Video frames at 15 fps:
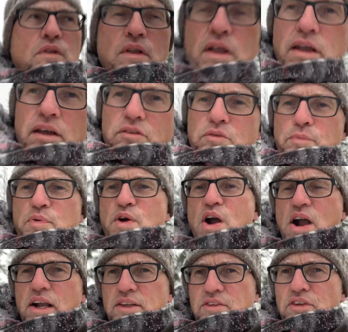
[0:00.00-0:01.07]
as a
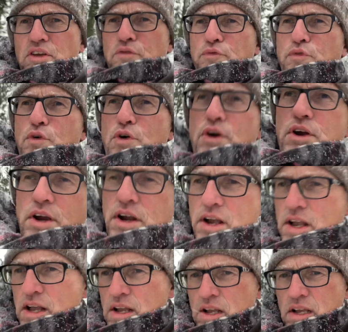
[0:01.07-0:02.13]
proxy for
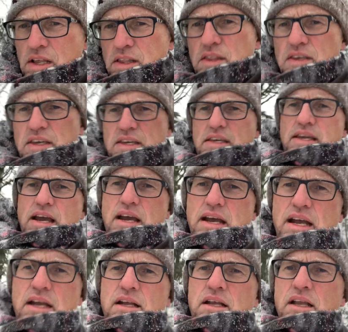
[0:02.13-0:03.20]
the
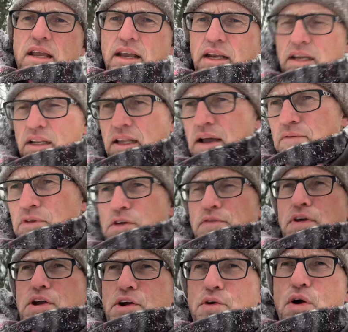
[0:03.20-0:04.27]
uh, level of
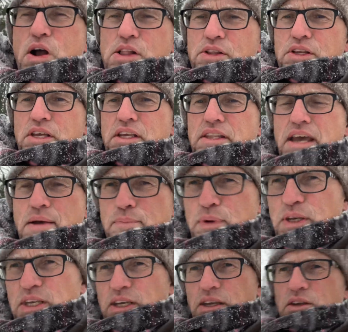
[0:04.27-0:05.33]
air quality in that
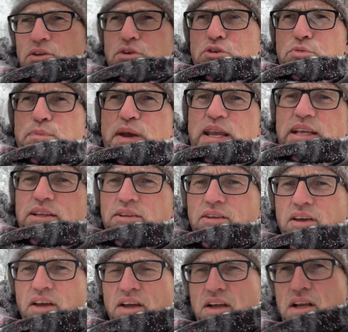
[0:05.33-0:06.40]
particular space.
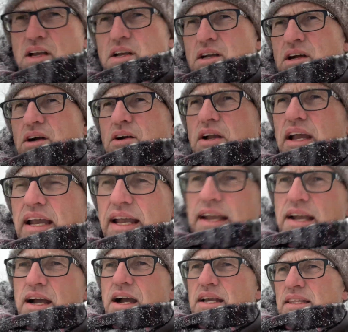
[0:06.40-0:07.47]

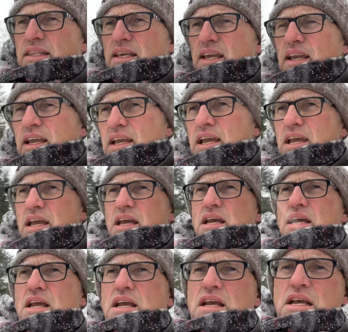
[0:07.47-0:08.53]
Okay, I think
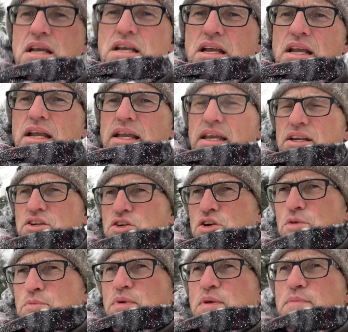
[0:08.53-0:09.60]
it
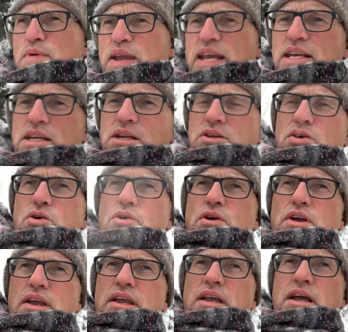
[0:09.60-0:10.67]
should be
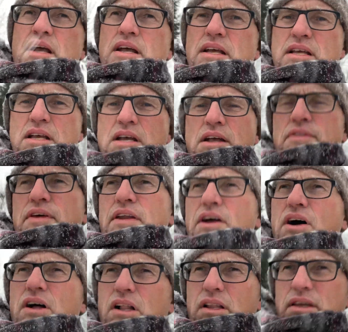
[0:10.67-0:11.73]
mandatory that
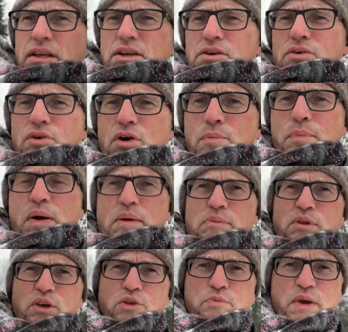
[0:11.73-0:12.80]
all indoor
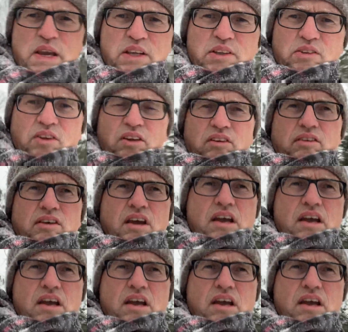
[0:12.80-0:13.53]
public spaces